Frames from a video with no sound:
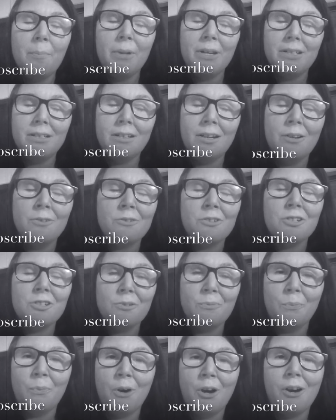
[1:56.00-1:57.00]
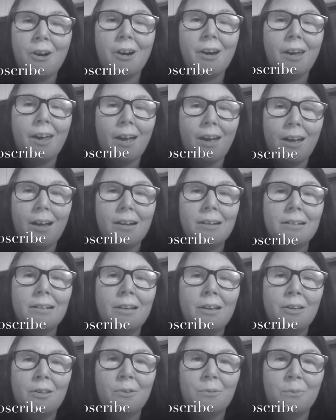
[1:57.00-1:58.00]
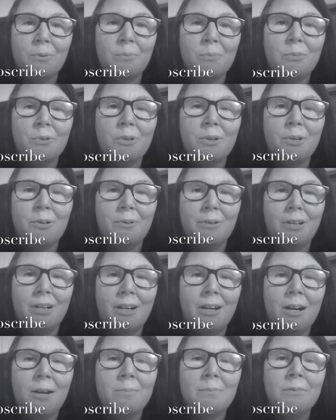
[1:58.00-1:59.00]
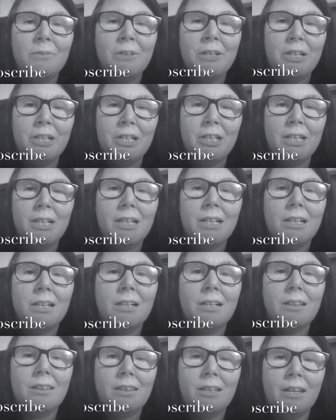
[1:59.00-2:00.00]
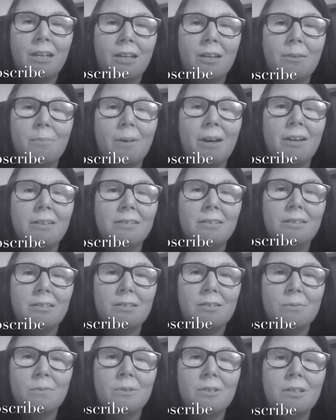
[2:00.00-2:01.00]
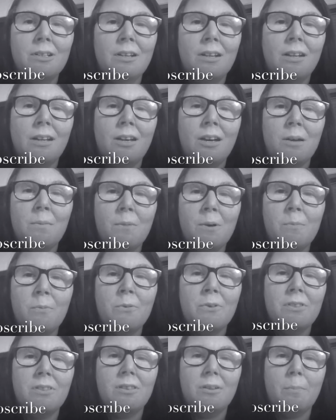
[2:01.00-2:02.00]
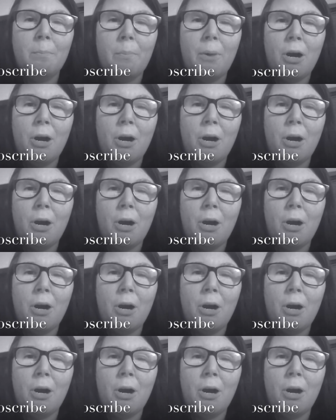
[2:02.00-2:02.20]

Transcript: But don't you worry, I got another one brewing and I'm really gonna think about this one and come up with the